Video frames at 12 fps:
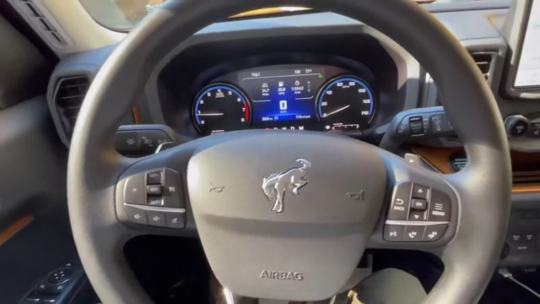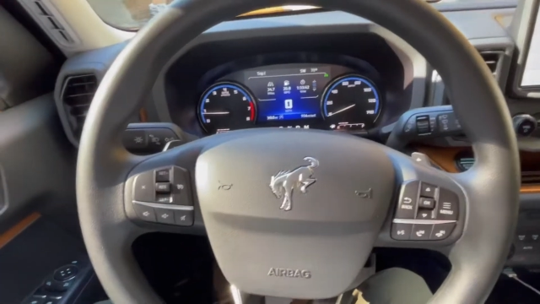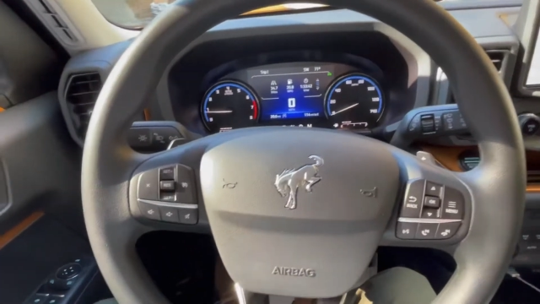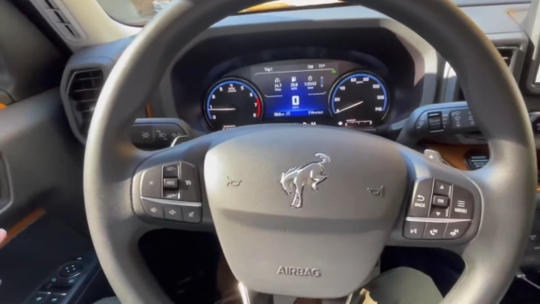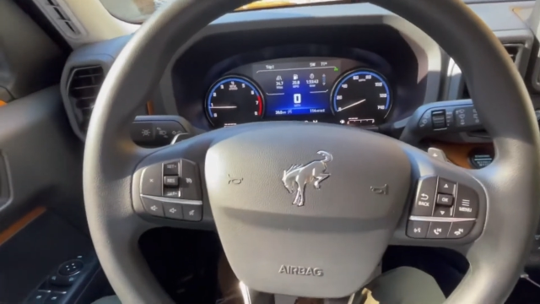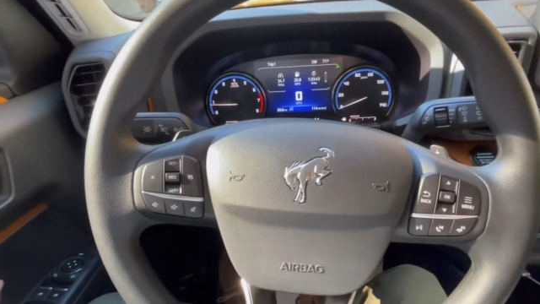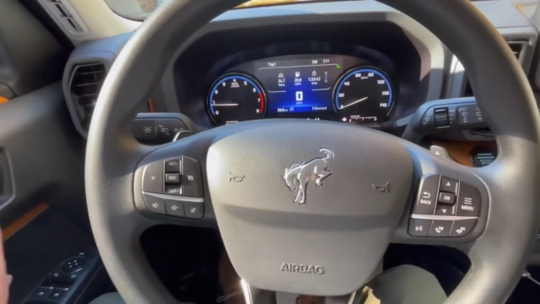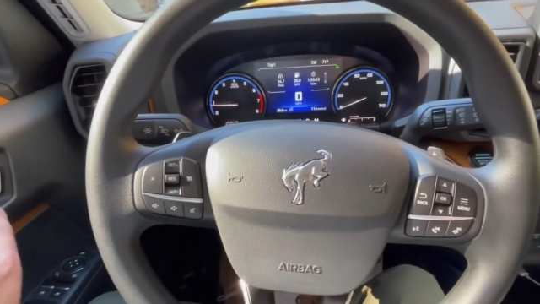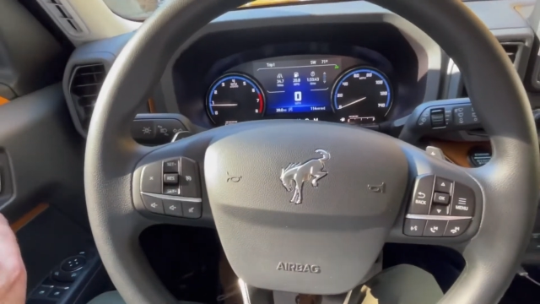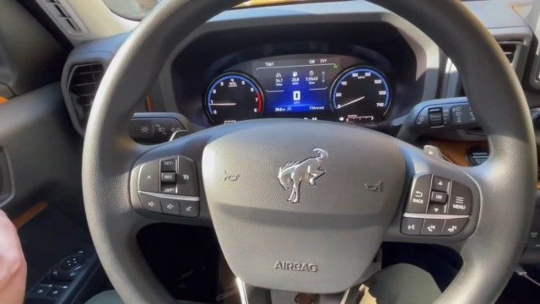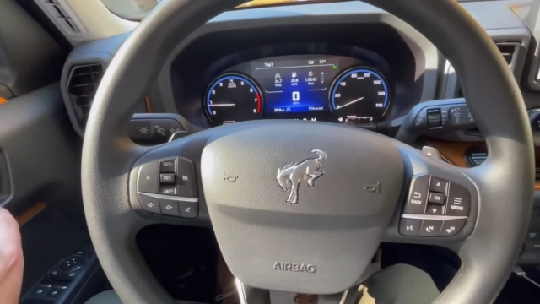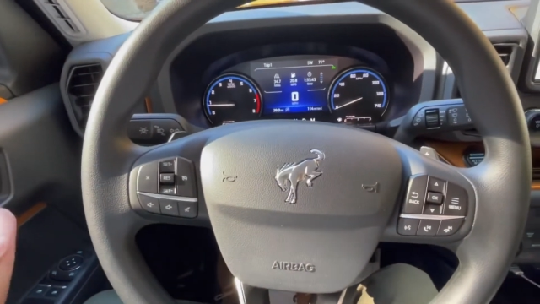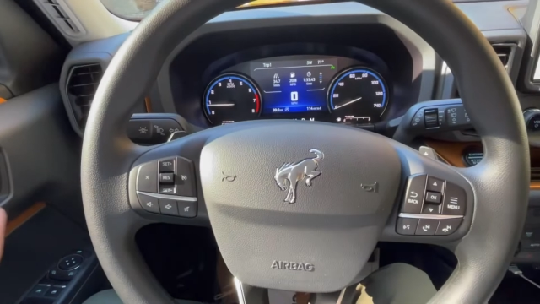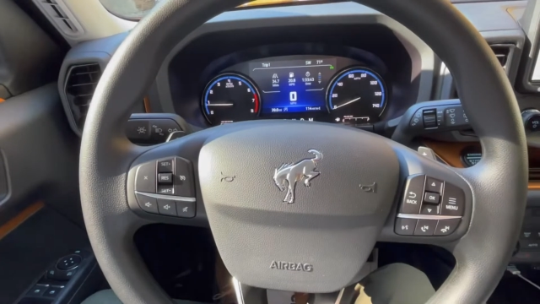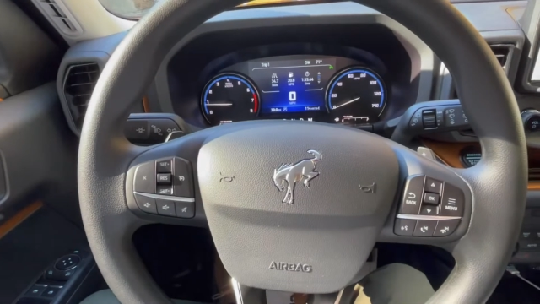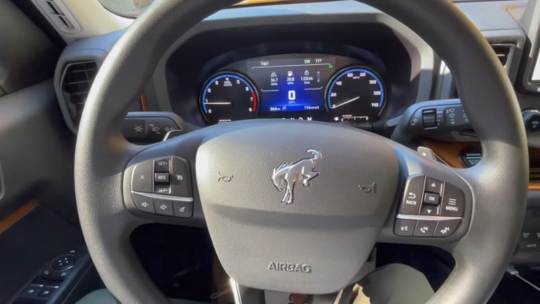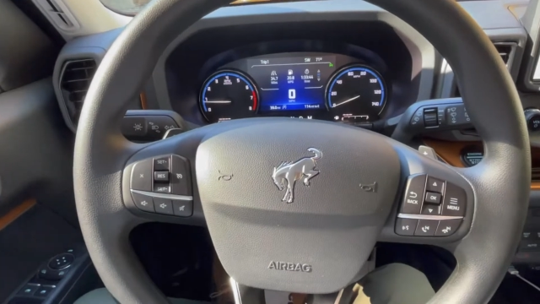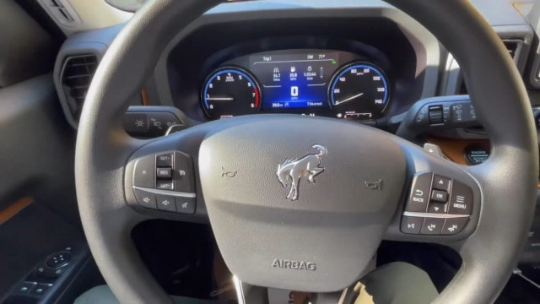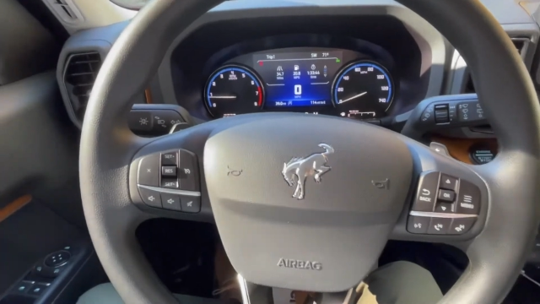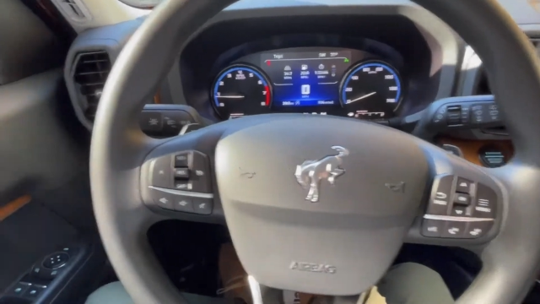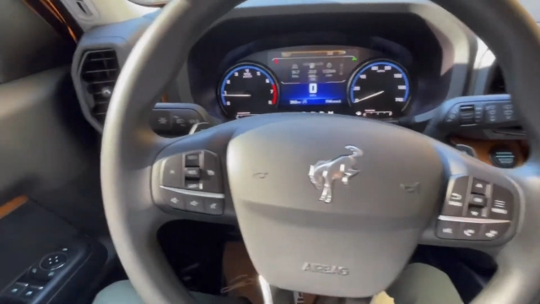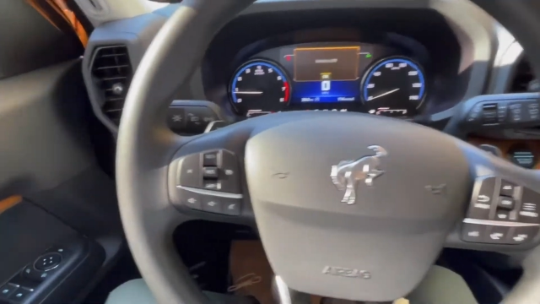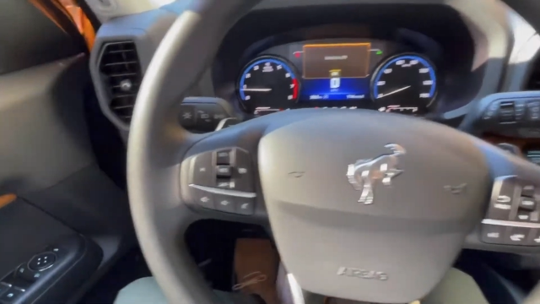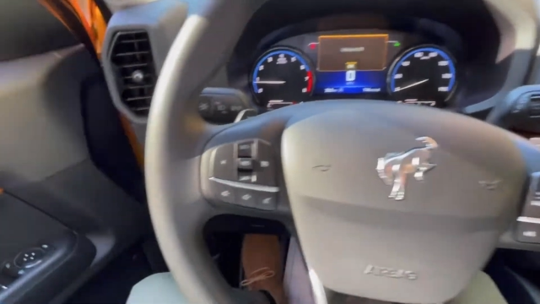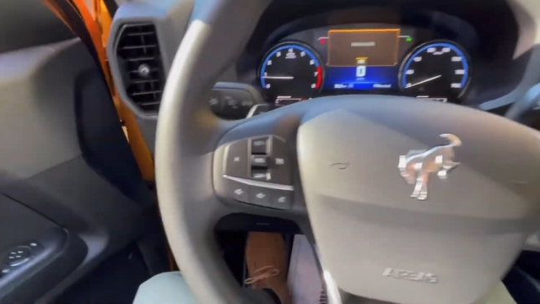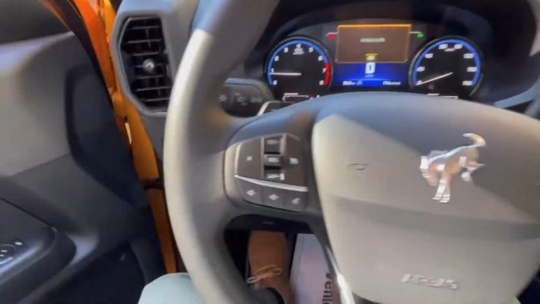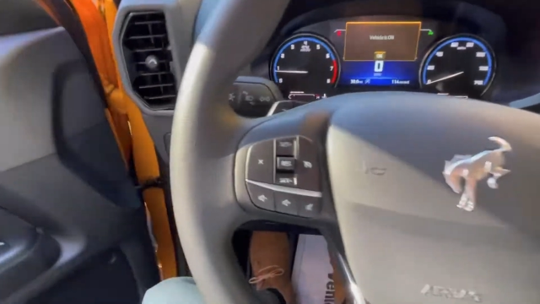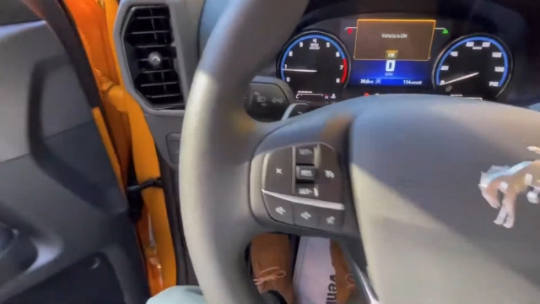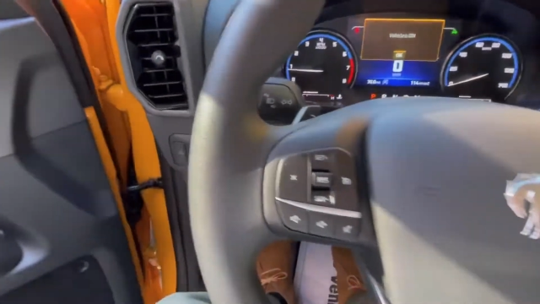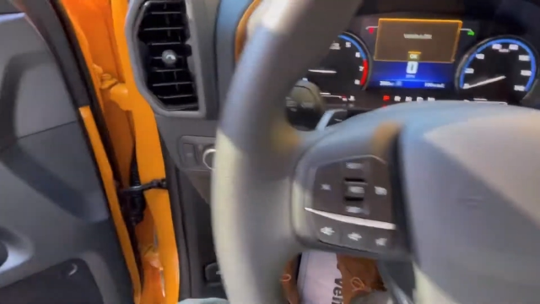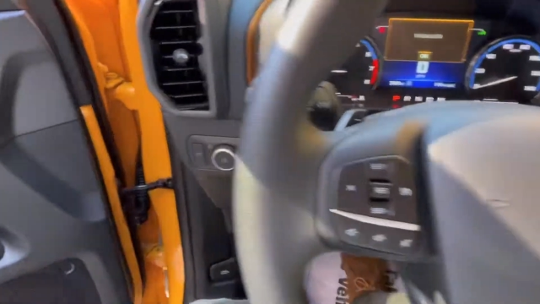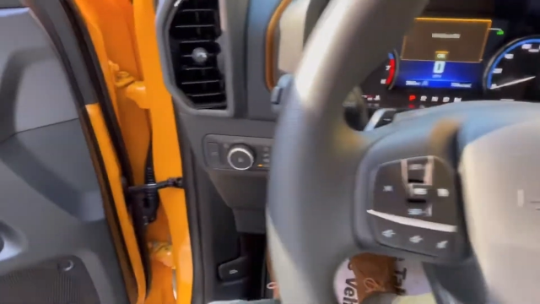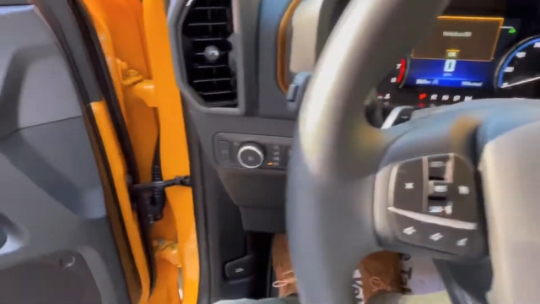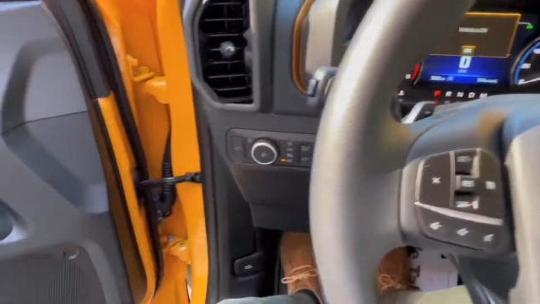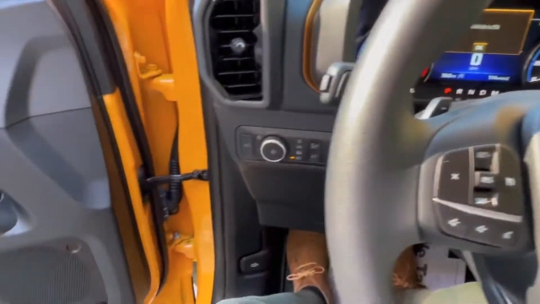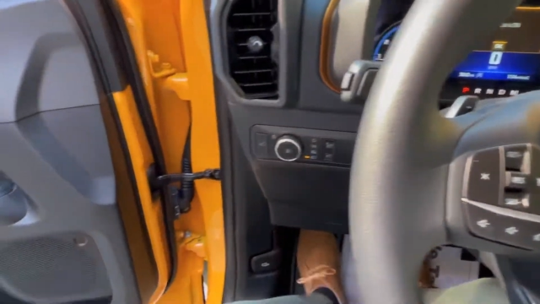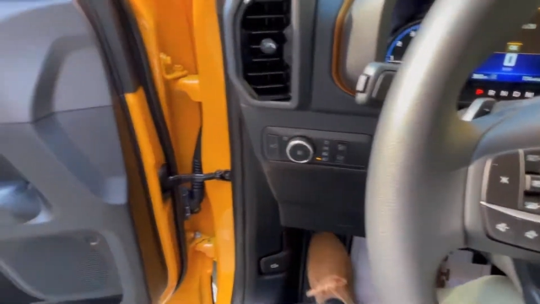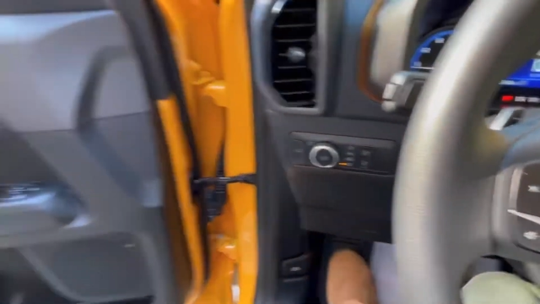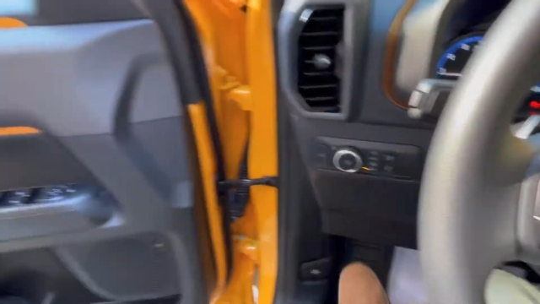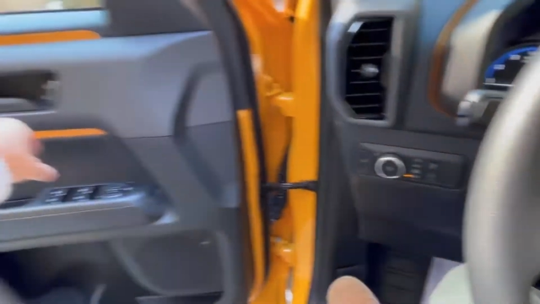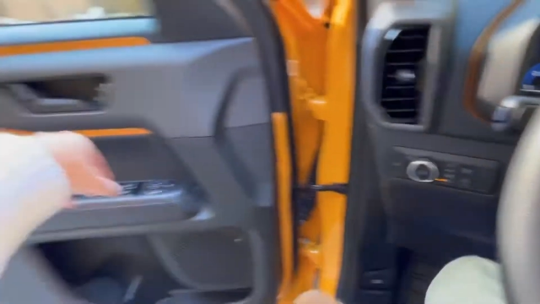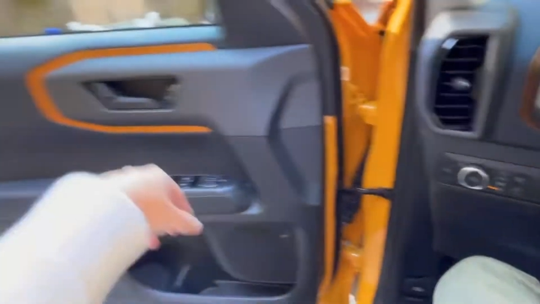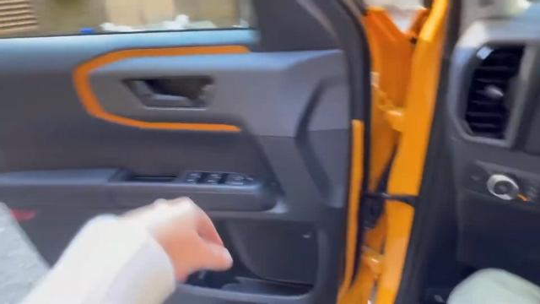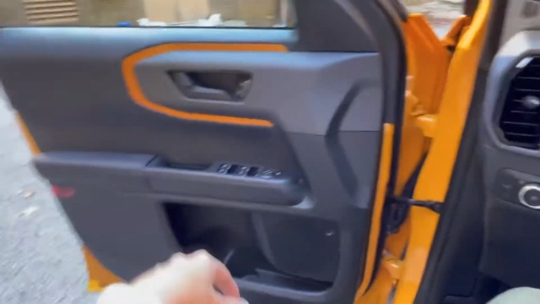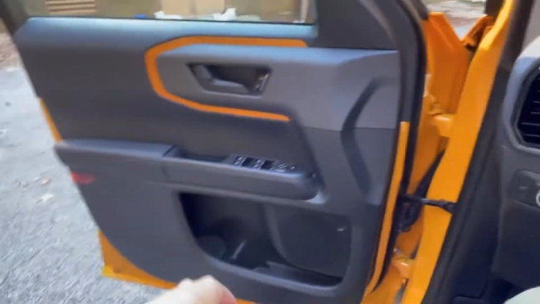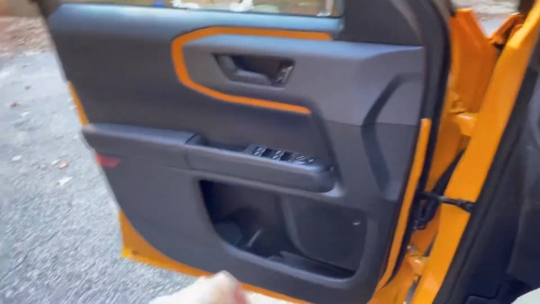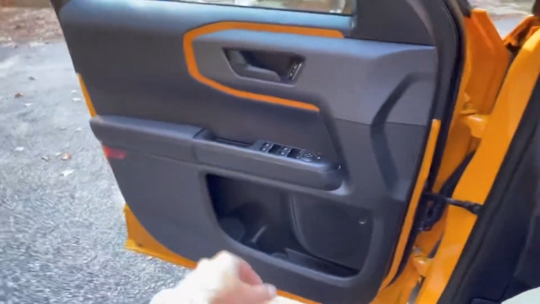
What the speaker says: (no speaker visible)